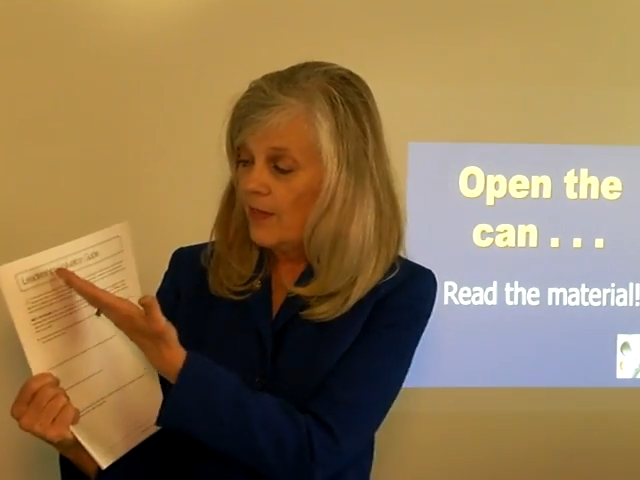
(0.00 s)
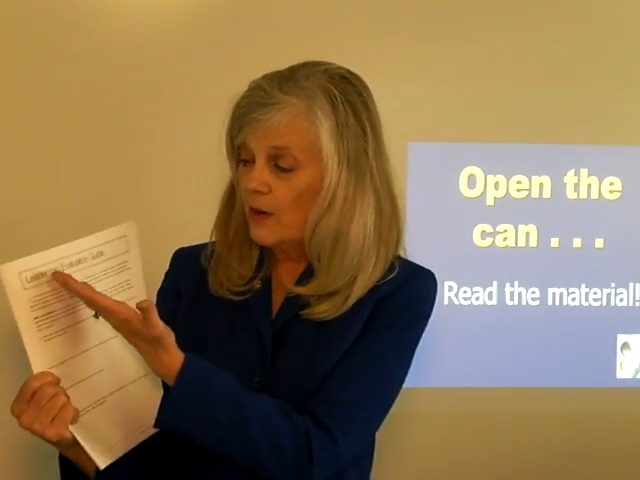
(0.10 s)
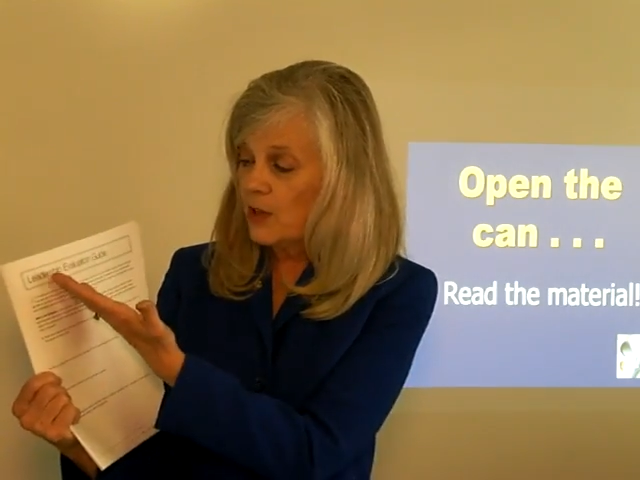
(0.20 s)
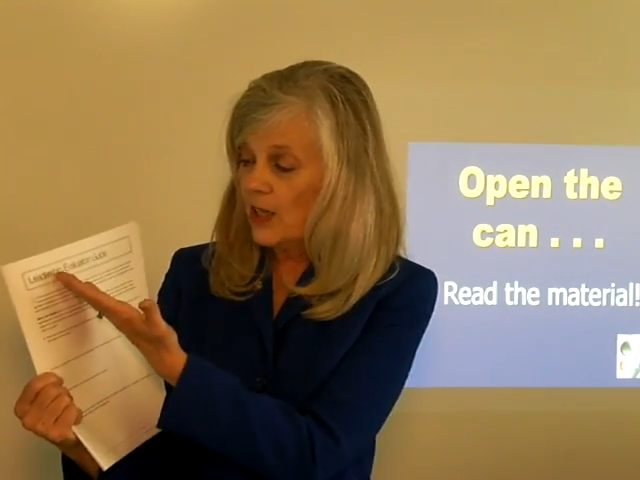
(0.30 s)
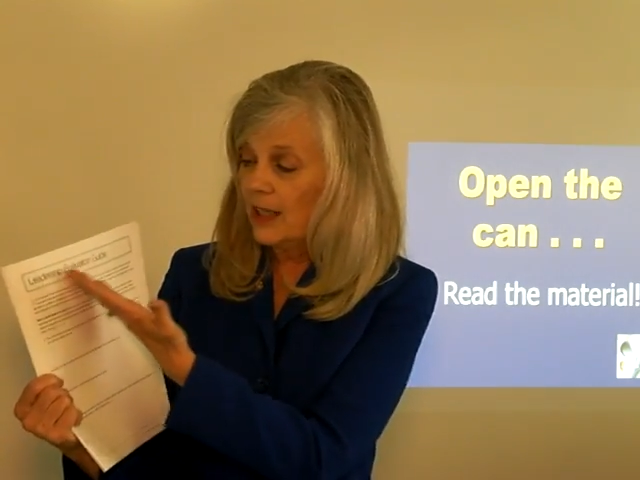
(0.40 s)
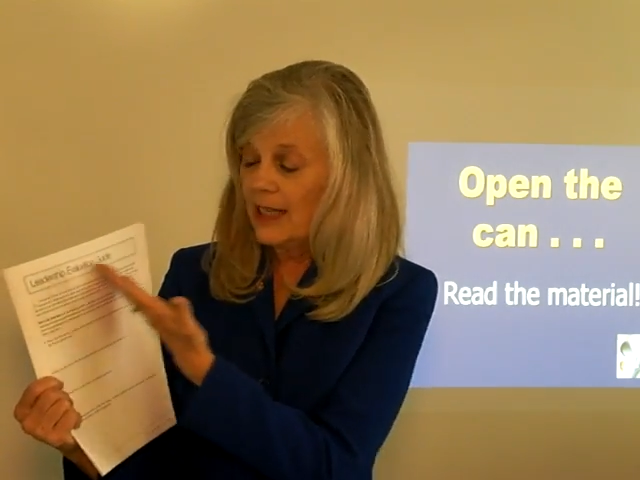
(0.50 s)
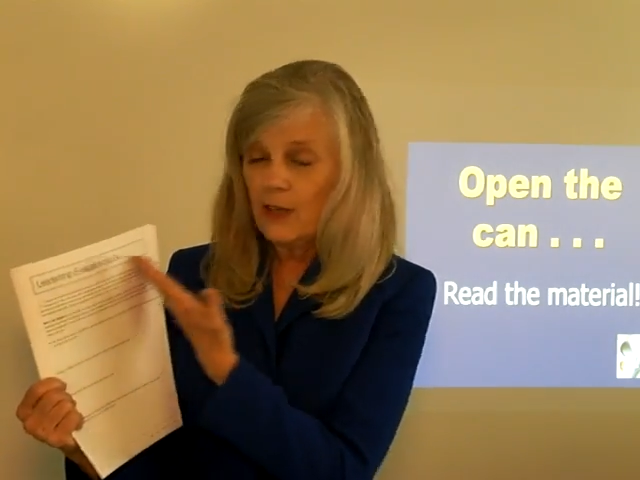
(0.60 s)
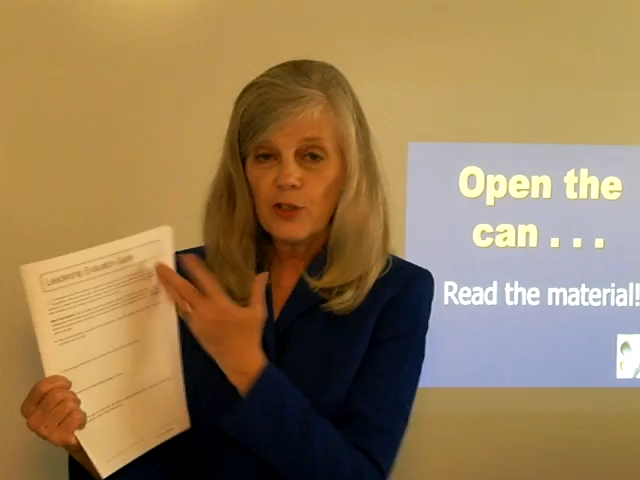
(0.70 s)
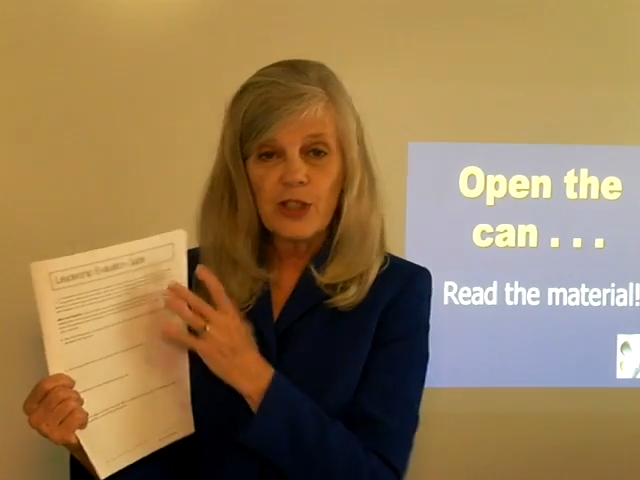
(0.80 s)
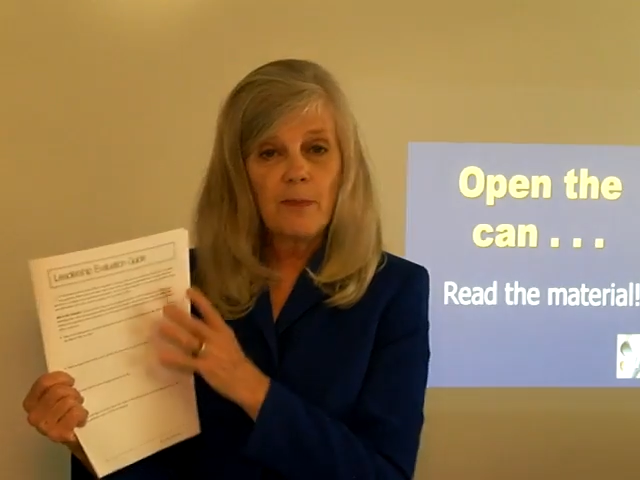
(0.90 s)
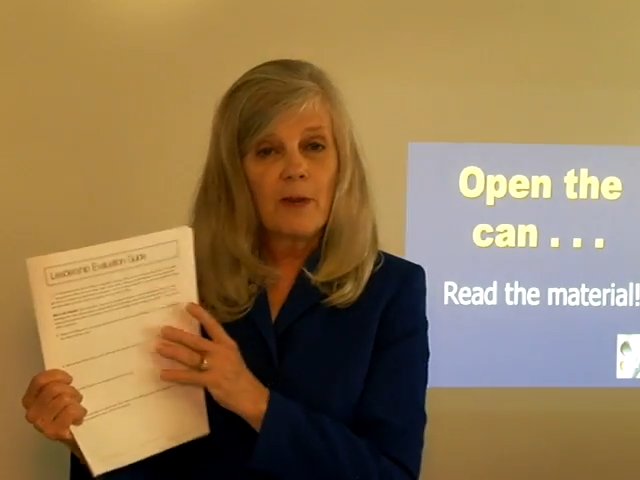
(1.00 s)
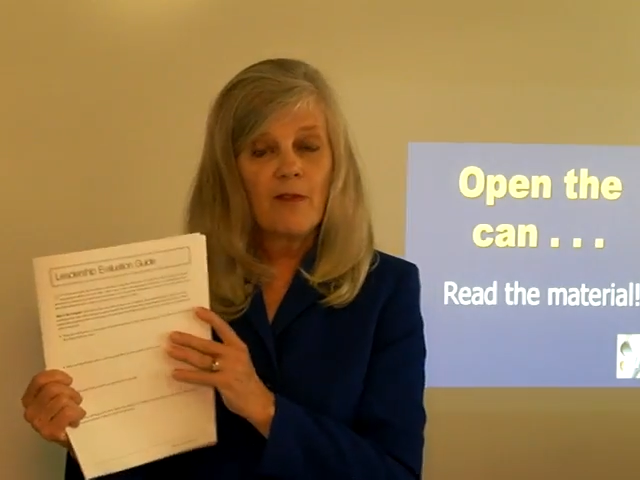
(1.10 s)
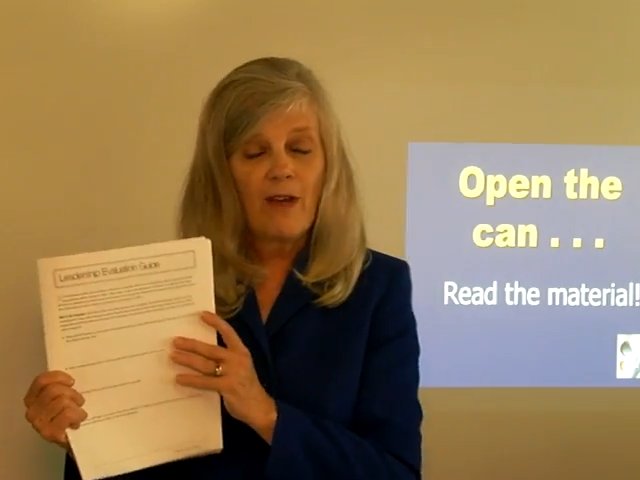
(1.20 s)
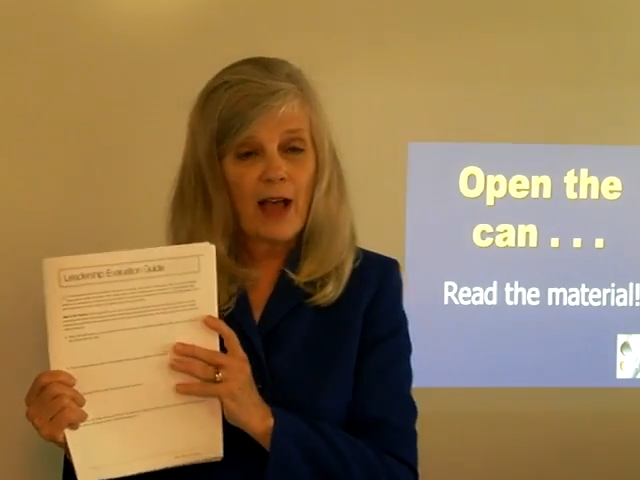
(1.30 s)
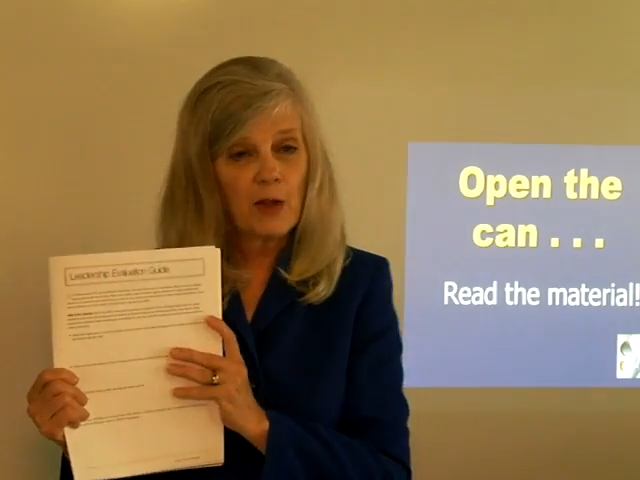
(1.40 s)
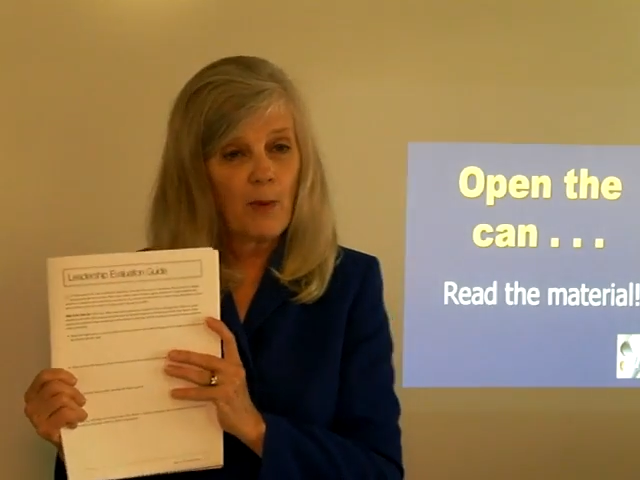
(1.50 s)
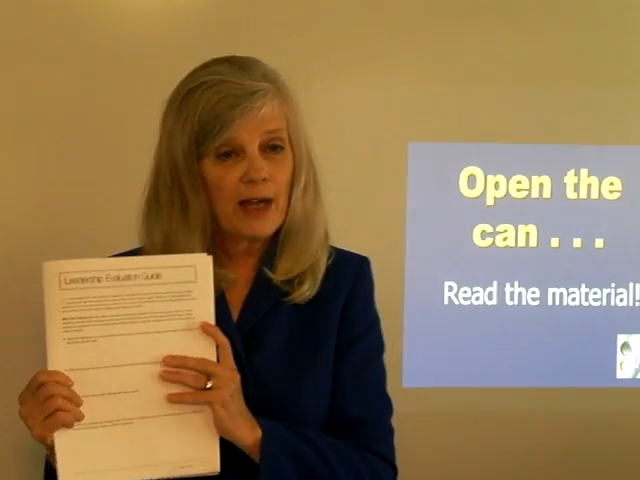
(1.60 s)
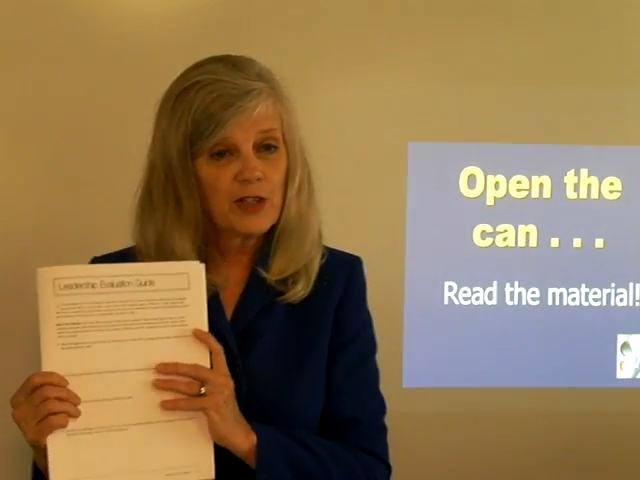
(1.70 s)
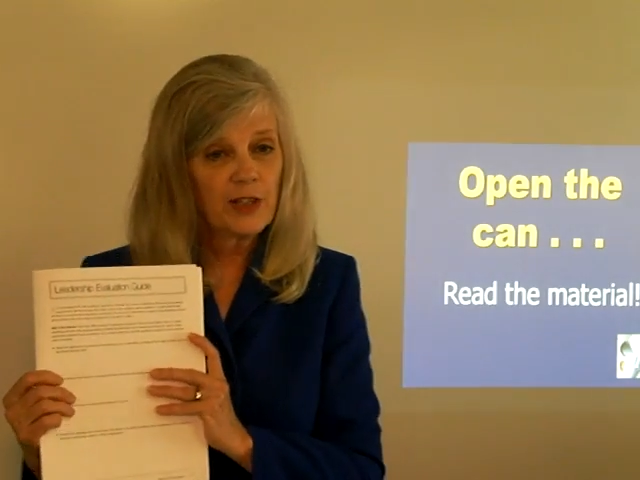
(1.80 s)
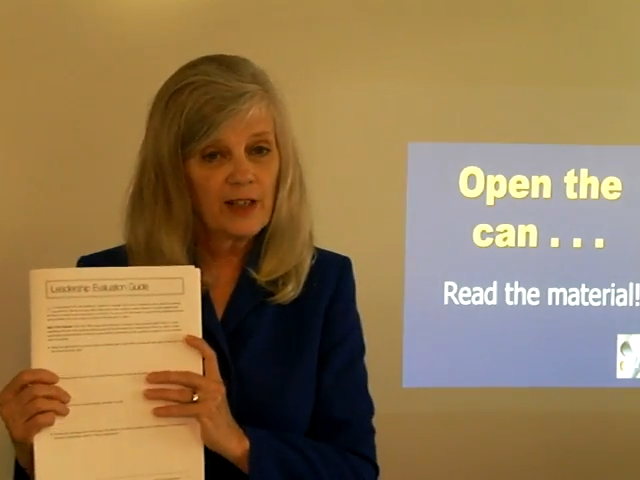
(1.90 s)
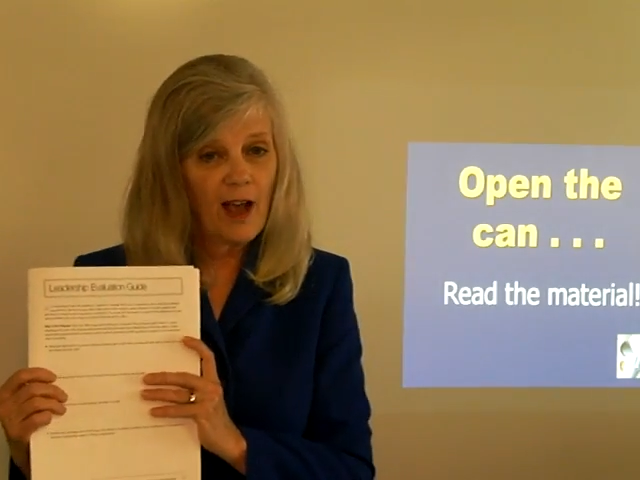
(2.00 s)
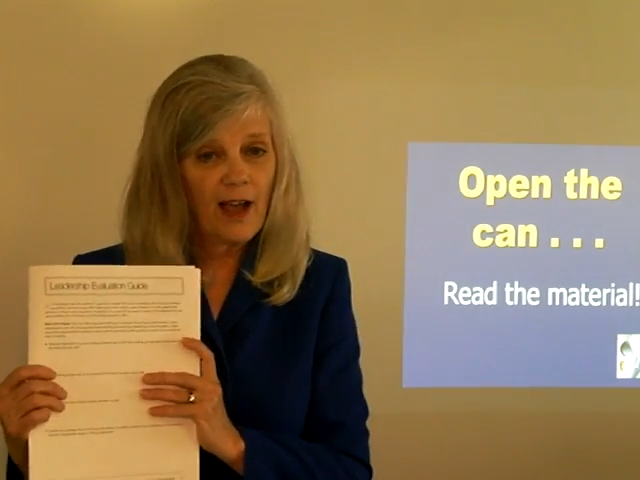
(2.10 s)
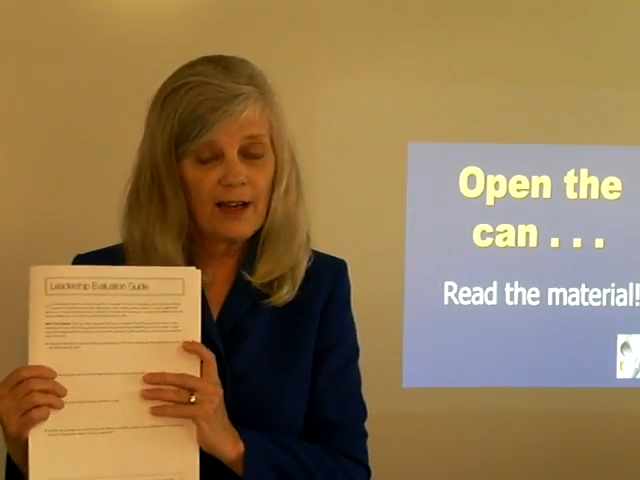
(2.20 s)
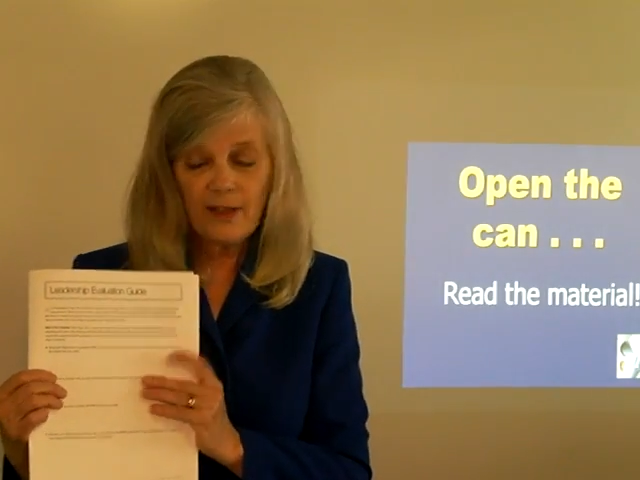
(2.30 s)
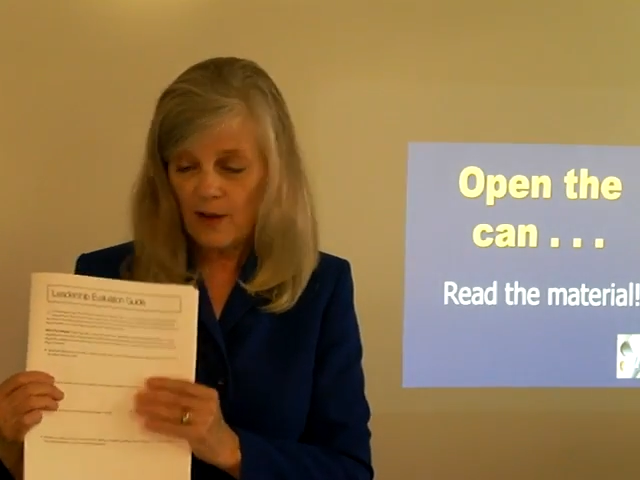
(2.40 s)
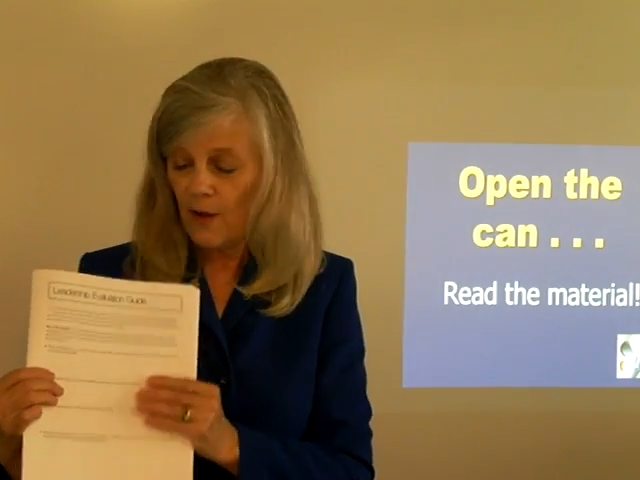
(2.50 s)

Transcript: there's a leadership evaluation guide